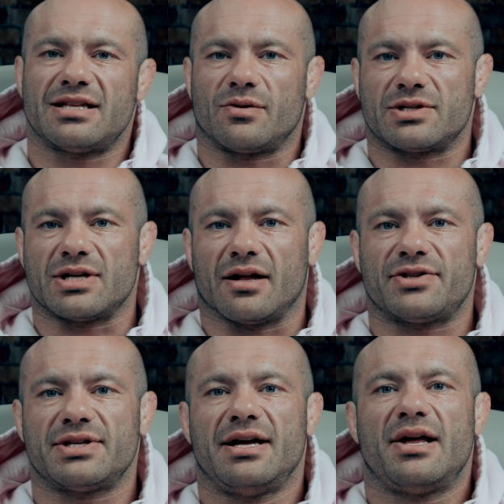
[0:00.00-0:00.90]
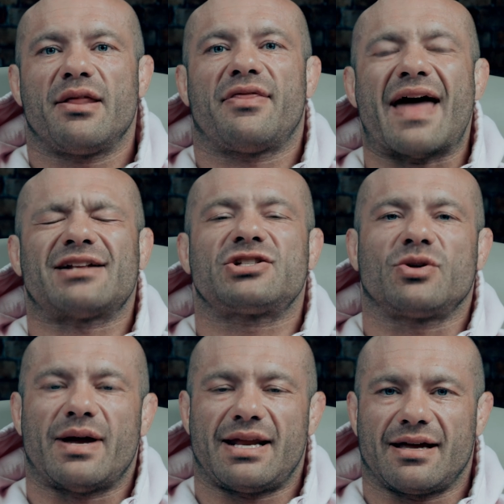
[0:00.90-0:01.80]
their results, that's the
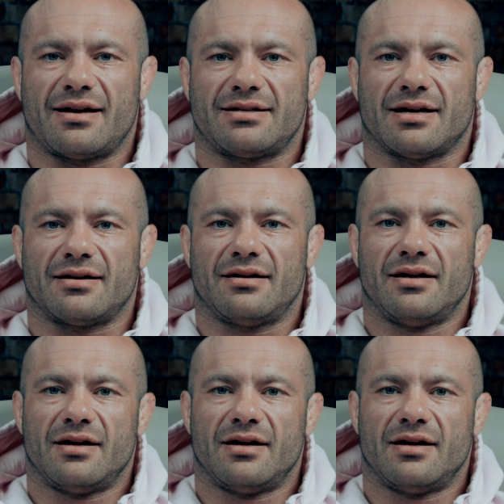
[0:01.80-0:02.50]
way to get it done.